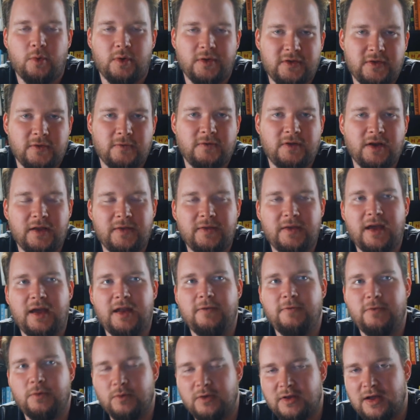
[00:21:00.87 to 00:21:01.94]
once you've done that,
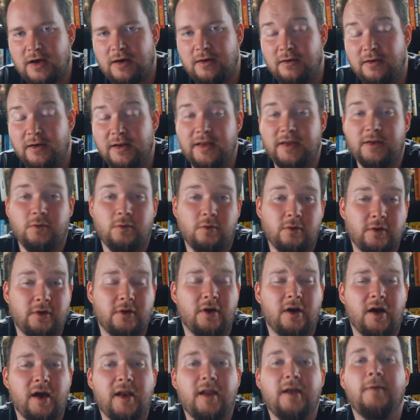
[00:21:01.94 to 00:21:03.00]
if you want to color it in or
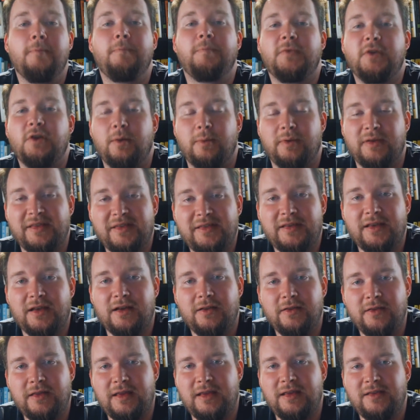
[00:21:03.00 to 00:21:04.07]
not, you're able to
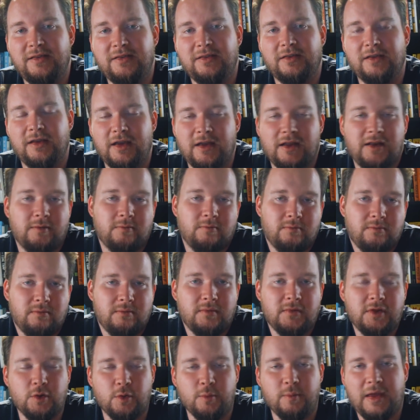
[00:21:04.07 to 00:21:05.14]
sell these and
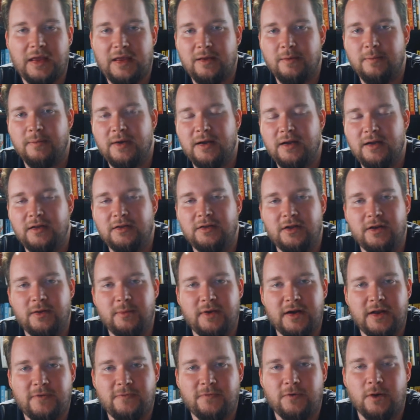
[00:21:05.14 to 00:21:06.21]
make a lot of
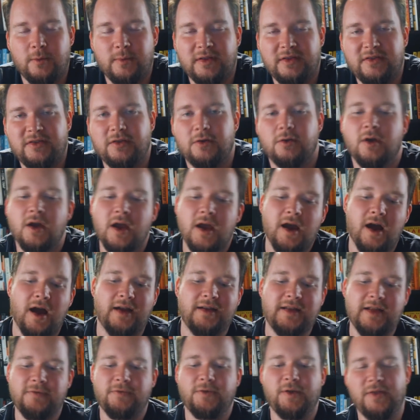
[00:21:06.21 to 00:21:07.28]
money from it. So I
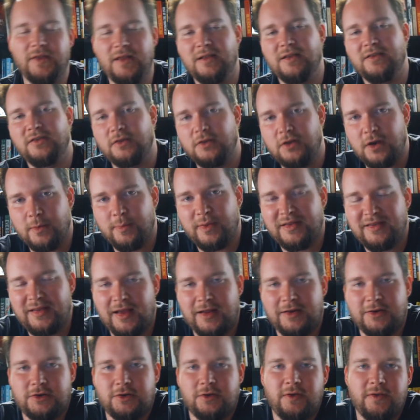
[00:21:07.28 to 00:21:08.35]
definitely think there's a lot of
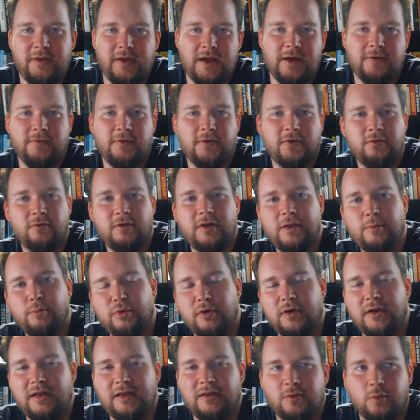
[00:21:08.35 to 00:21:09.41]
potential there for 3D
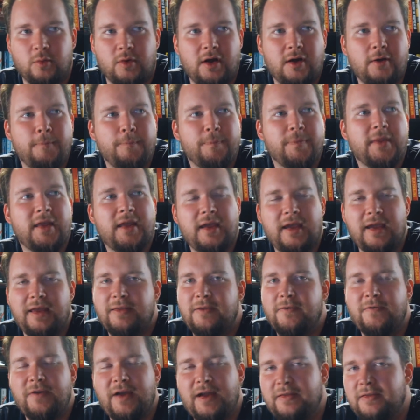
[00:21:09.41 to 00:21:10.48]
printing as well. And
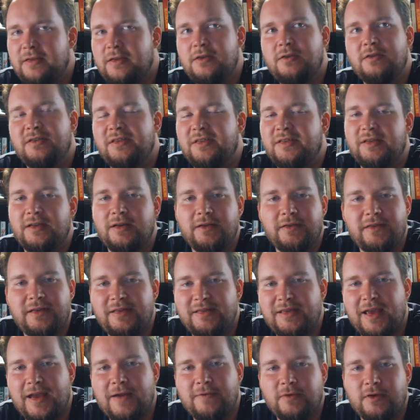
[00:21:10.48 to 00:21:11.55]
the fact that you could just sell
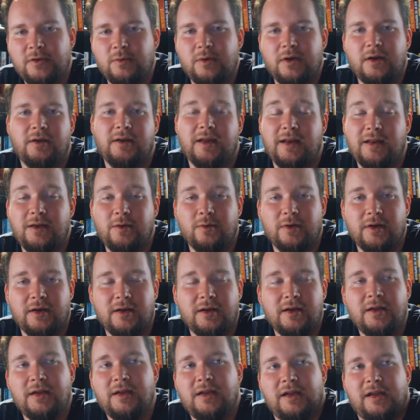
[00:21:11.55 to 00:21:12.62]
these everywhere and anywhere.
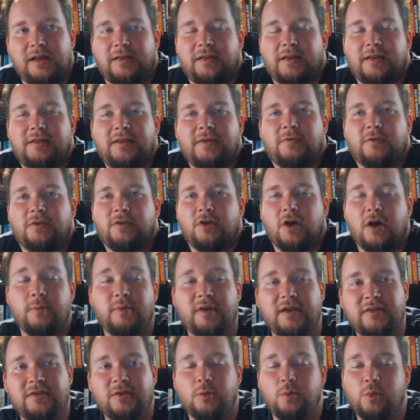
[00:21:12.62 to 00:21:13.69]
And they're different
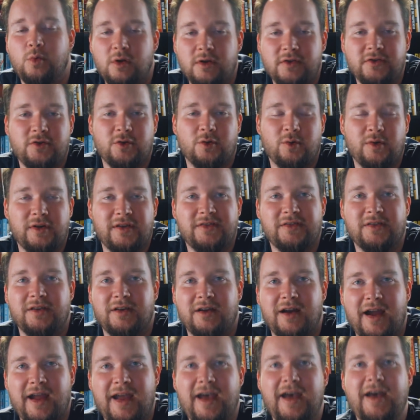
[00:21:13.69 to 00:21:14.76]
topics. The world's your oyster.
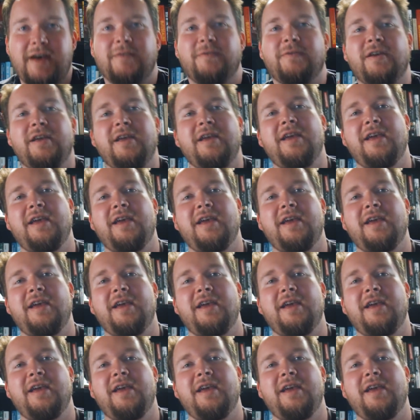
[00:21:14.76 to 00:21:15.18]
I have